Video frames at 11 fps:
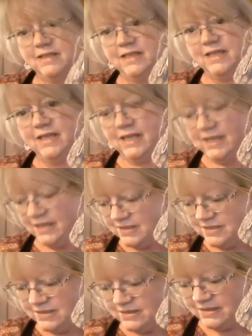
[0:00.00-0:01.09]

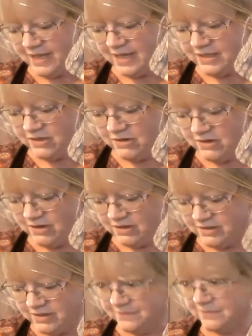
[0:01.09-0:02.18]
And that
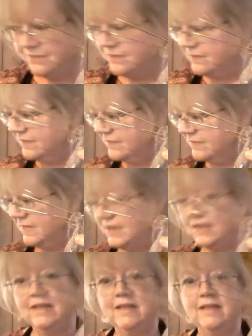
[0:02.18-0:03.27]
yarn
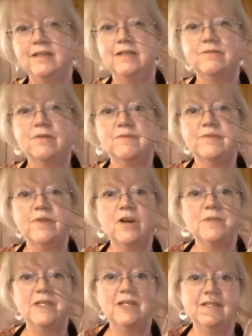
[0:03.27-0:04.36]
is from a
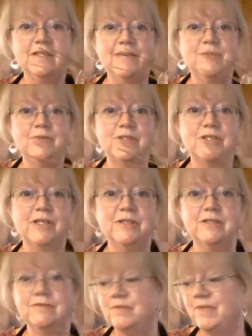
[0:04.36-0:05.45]
farm, the name of which I
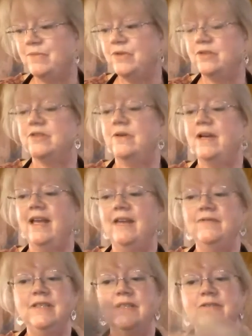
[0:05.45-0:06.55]
couldn't remember. So I
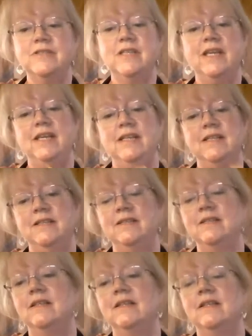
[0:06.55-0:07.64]
have the other skein,
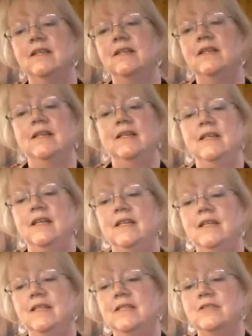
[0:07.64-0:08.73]
and
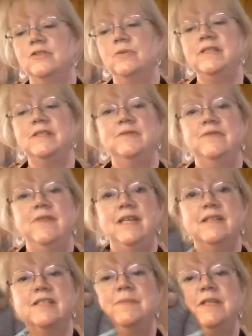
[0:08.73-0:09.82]
it is Twist of
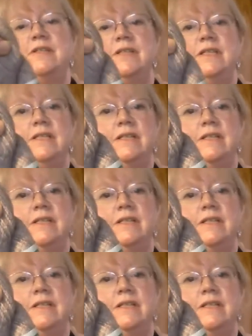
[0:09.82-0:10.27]
Fate Spinnery